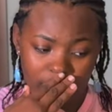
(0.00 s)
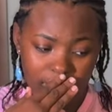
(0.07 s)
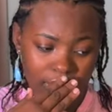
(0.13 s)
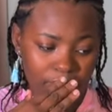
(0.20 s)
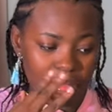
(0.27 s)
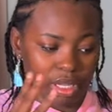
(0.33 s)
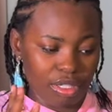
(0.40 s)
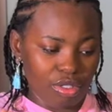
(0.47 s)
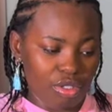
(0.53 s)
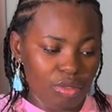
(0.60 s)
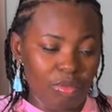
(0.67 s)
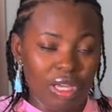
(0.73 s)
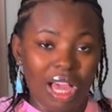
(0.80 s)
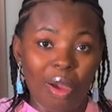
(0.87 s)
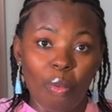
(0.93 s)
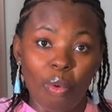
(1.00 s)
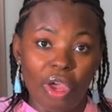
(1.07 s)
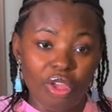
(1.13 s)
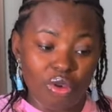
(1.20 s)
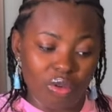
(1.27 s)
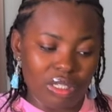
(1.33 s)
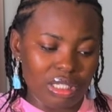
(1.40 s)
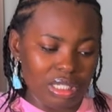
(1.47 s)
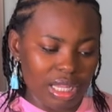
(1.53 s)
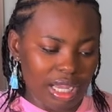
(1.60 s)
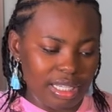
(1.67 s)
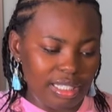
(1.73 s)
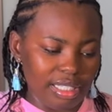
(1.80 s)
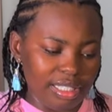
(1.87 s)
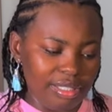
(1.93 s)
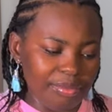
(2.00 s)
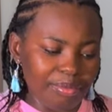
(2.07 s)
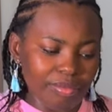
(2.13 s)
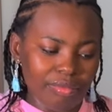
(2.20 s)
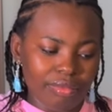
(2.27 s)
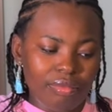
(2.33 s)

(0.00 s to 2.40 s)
and where you're standing?